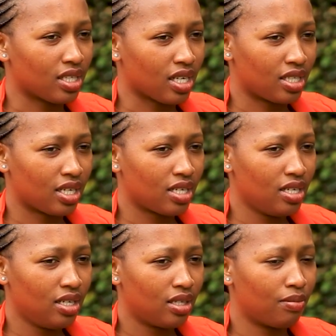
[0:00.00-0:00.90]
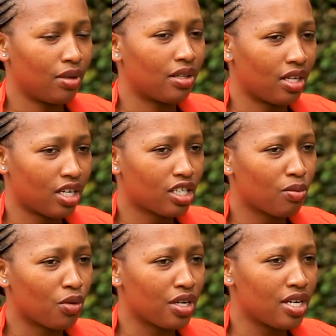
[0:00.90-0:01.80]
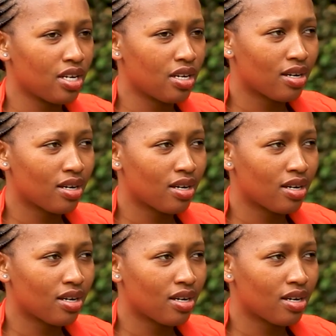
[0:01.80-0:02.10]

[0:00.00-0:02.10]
surgery, but the next morning,